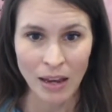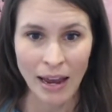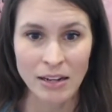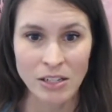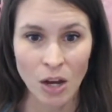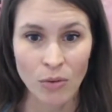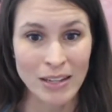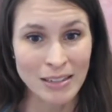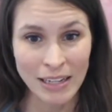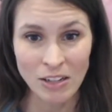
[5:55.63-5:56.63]
And so
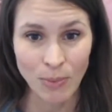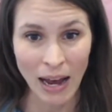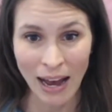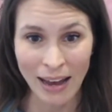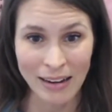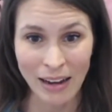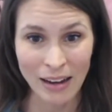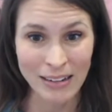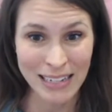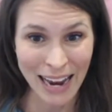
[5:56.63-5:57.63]
this leaves behind
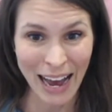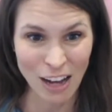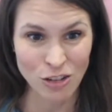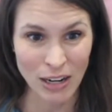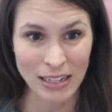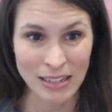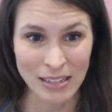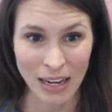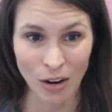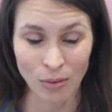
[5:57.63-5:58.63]
a dehydrated
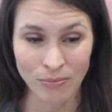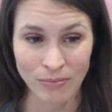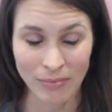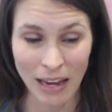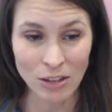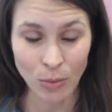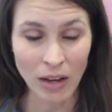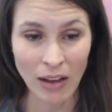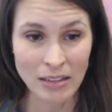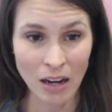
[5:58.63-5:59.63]
cell, as
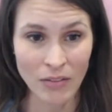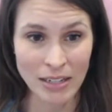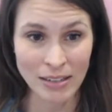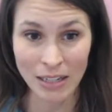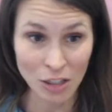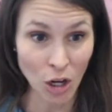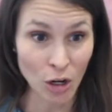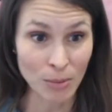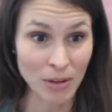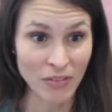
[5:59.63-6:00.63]
well as obviously
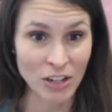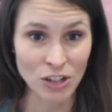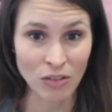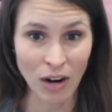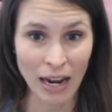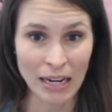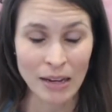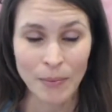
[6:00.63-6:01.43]
sodium deficient, right?